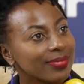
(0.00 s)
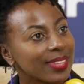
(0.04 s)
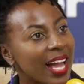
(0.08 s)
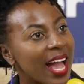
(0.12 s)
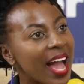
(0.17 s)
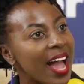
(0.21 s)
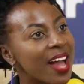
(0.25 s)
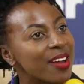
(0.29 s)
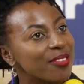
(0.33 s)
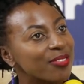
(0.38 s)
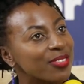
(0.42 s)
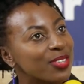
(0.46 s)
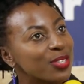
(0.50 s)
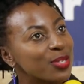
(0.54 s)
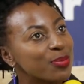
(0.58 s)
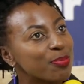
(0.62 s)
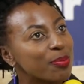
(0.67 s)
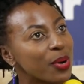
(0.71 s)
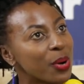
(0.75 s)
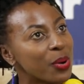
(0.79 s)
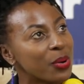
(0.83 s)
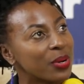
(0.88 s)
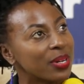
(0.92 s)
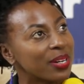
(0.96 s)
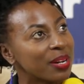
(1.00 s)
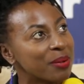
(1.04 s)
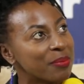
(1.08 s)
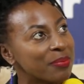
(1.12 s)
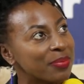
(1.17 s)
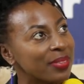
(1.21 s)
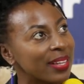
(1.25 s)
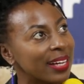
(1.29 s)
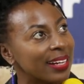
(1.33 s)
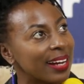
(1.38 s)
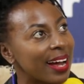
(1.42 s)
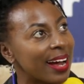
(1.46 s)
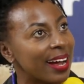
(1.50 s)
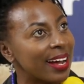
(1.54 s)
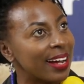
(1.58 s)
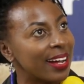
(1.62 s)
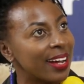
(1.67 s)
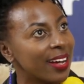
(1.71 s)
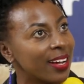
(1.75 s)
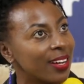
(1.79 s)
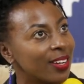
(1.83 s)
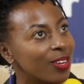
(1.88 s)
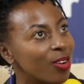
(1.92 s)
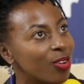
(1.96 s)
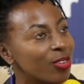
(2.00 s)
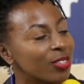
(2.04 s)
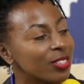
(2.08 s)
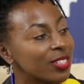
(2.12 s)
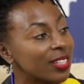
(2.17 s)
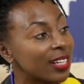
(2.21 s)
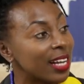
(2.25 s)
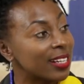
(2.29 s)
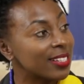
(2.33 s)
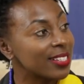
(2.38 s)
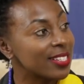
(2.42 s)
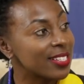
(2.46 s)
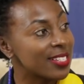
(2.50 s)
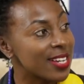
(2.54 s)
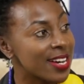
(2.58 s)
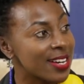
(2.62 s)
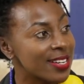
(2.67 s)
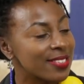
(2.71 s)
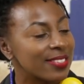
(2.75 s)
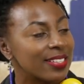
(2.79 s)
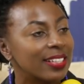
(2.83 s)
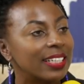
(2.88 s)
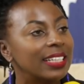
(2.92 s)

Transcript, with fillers: I have this program that I launched last year